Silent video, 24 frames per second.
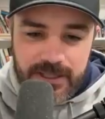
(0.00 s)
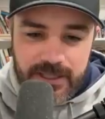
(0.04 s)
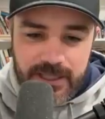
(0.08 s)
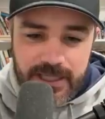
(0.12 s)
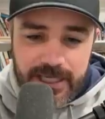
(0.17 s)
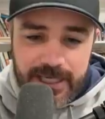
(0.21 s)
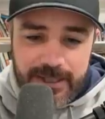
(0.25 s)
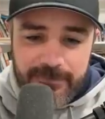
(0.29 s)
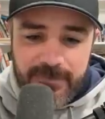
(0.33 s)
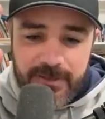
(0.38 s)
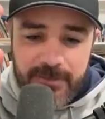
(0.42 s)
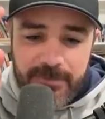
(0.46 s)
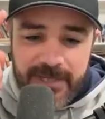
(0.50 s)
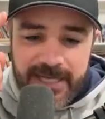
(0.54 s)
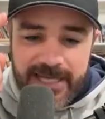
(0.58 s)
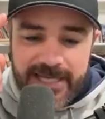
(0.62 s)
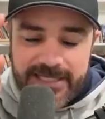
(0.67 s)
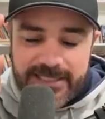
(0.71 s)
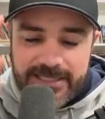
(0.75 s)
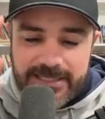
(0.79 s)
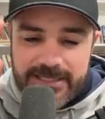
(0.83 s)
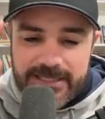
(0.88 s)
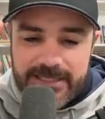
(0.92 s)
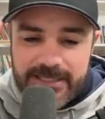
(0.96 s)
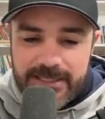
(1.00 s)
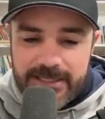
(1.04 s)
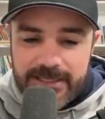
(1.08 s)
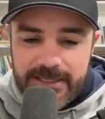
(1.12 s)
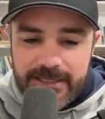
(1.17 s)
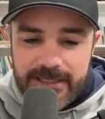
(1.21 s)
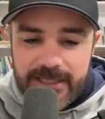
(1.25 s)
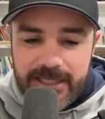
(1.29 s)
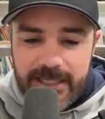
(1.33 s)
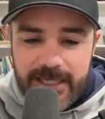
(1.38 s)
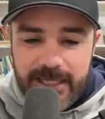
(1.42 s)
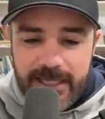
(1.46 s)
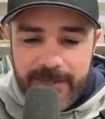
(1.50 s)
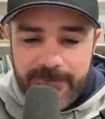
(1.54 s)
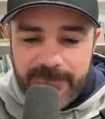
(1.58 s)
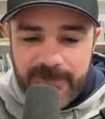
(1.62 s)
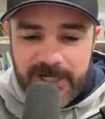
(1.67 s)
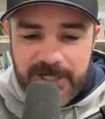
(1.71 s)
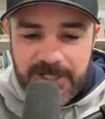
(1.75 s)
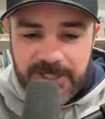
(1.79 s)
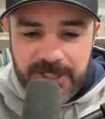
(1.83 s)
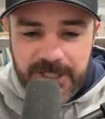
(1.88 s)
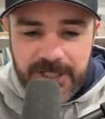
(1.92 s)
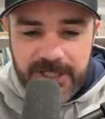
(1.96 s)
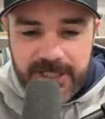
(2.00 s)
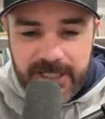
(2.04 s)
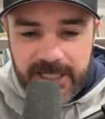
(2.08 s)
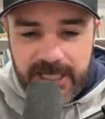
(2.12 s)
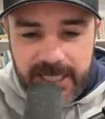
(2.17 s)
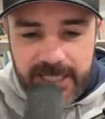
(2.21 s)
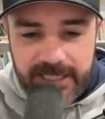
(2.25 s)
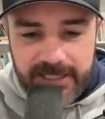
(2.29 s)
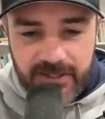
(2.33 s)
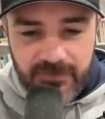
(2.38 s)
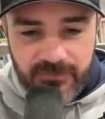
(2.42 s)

I'm the best. I'm Rashid Khan.